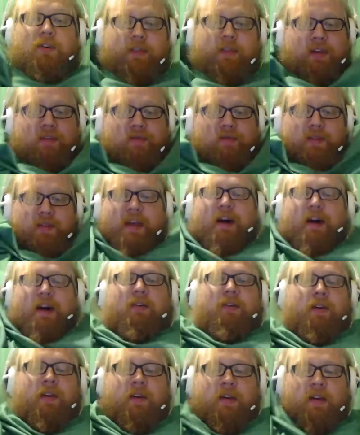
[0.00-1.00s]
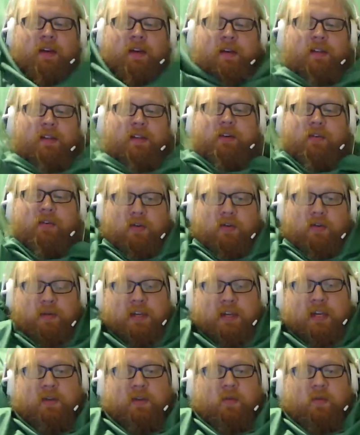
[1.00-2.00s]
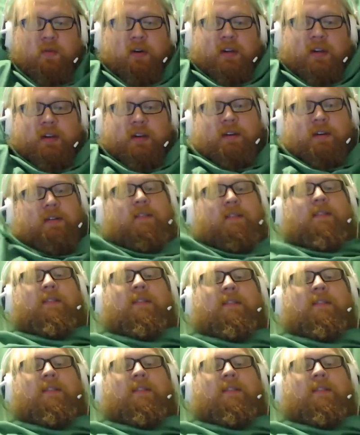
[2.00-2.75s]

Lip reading: goofy without the chroma key working.